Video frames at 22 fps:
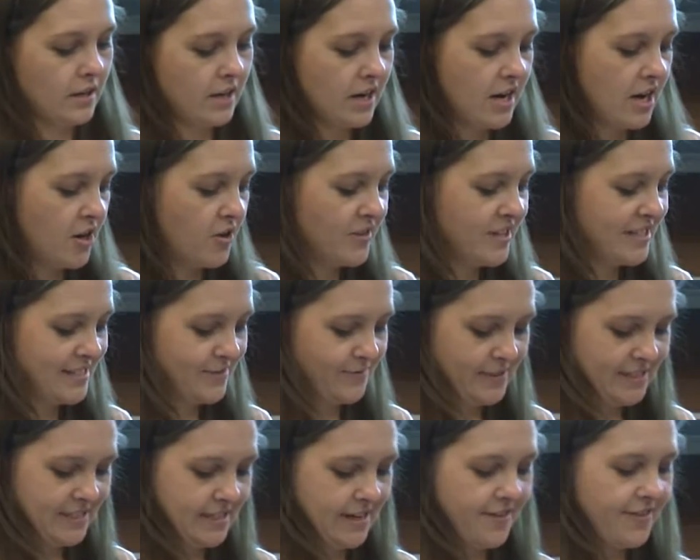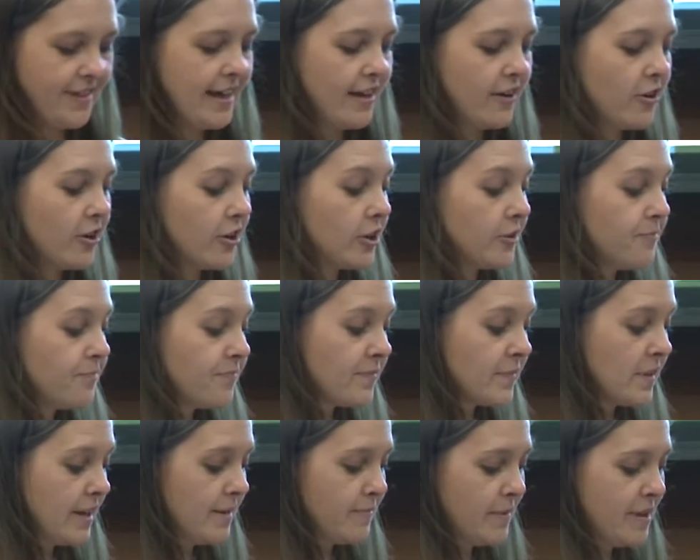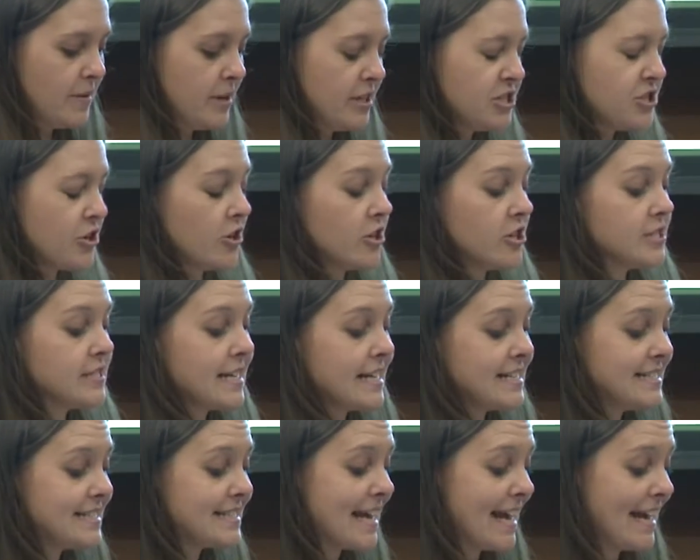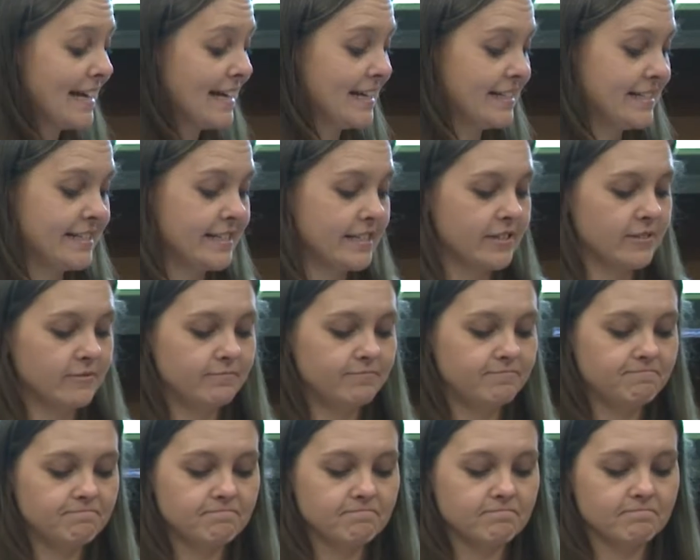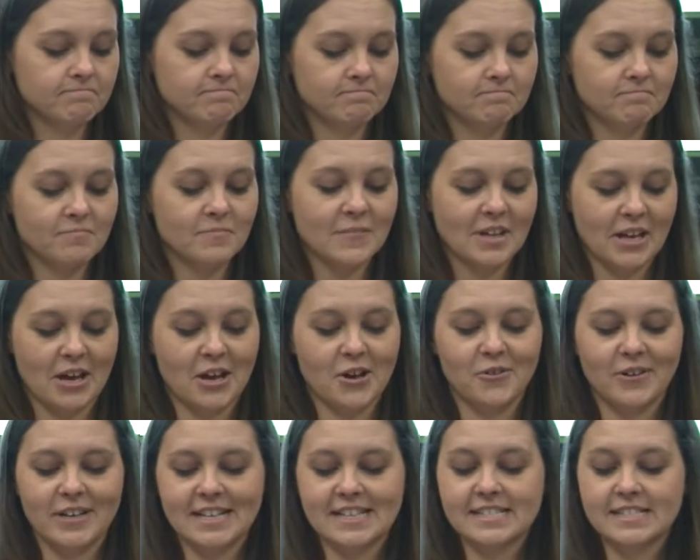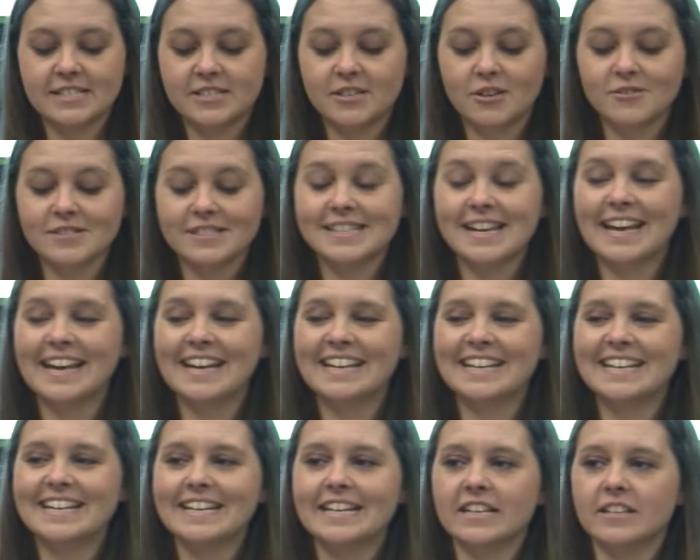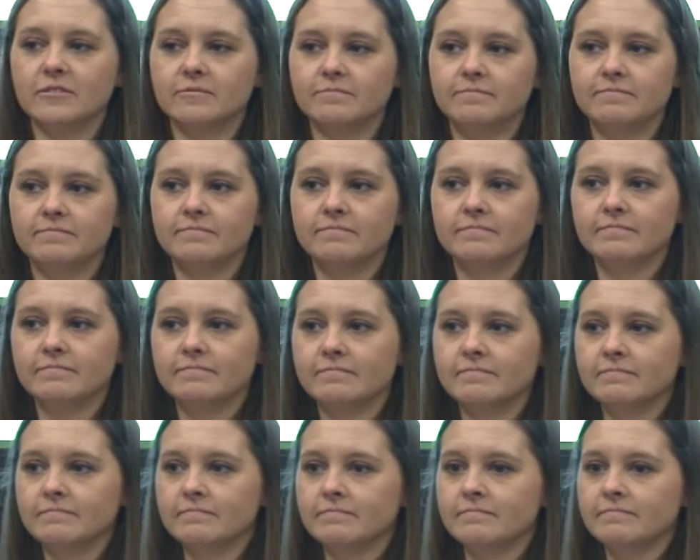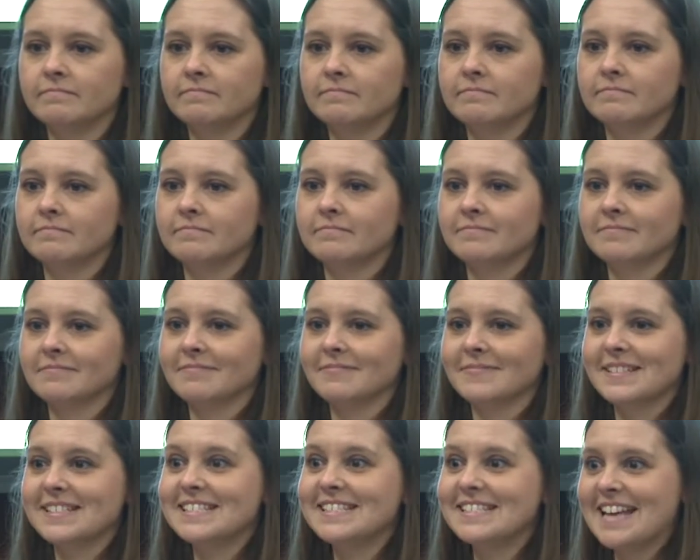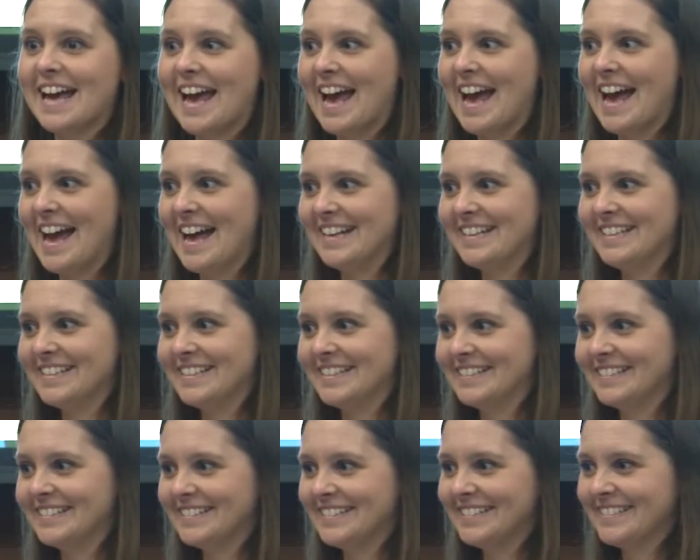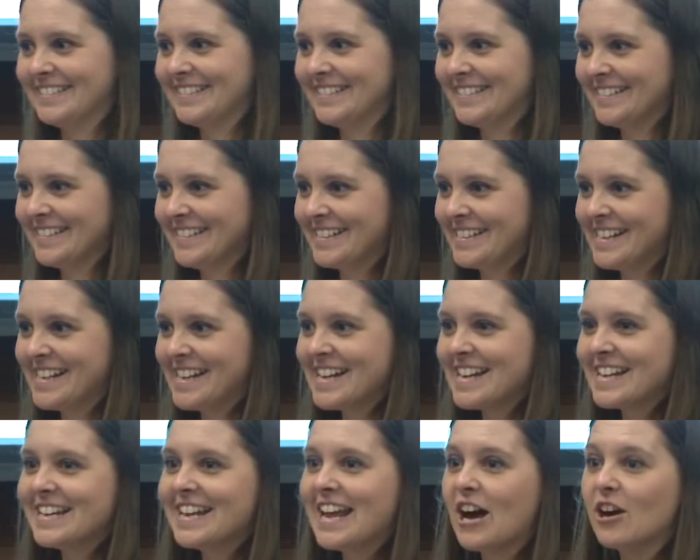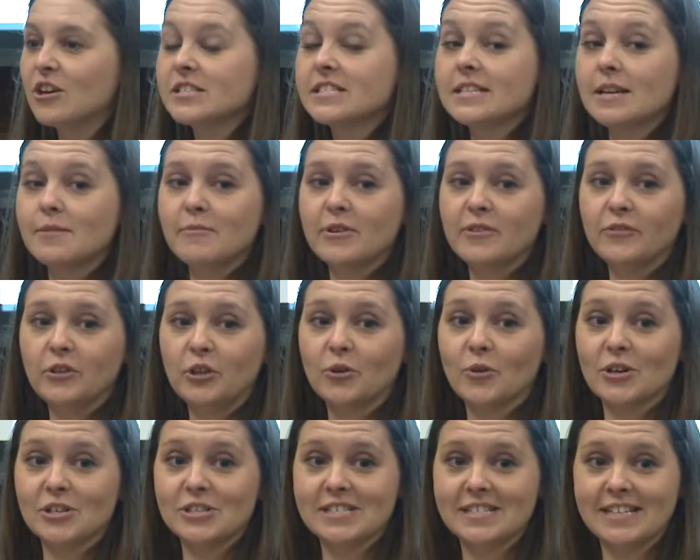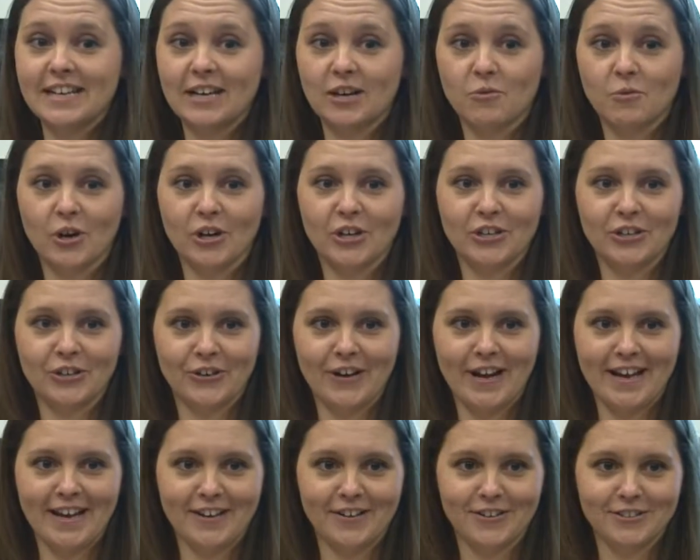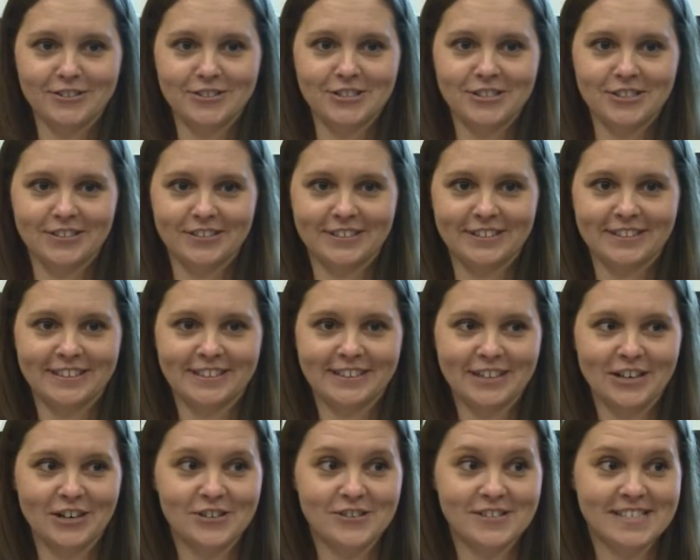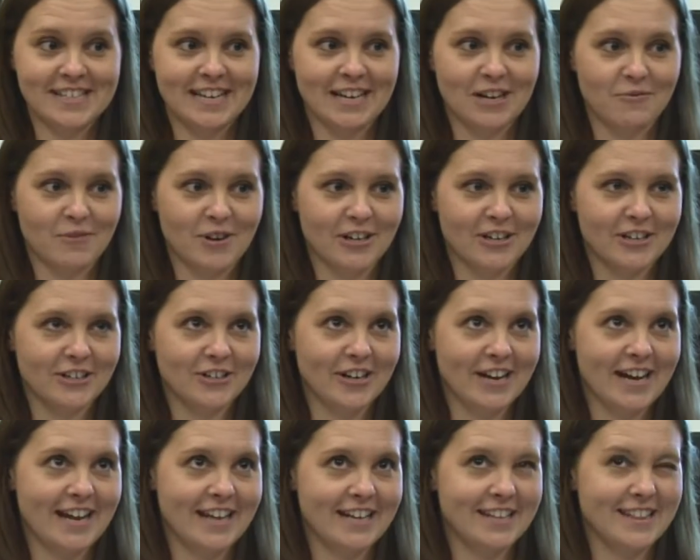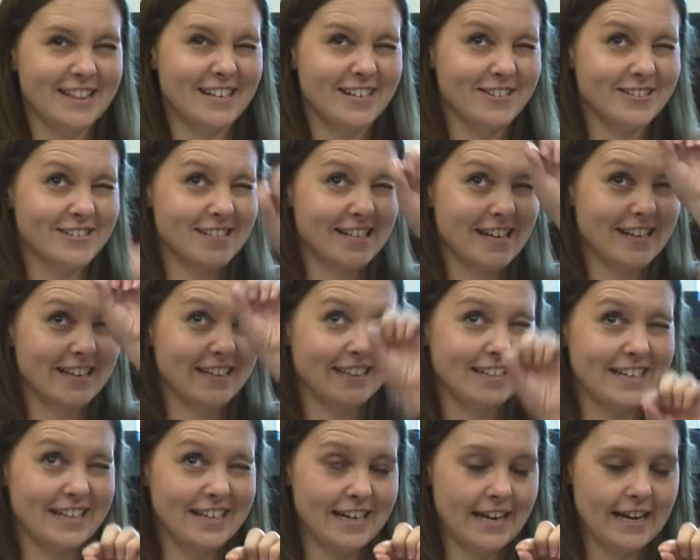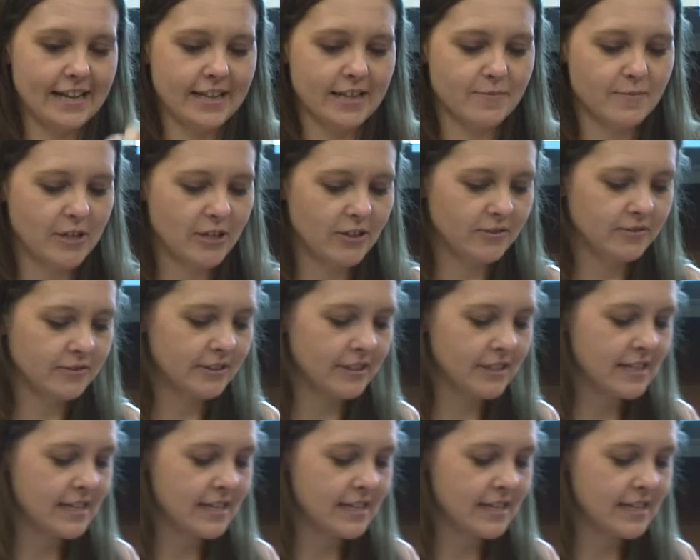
Oh, this one's not that harder, that much harder. Say sand. sand. Oh, it is. Don't say mm. Sad. Sad. Now, some of you are seeing a word in your head, aren't you? Are you seeing a word in your head and then you're taking the N out of the middle?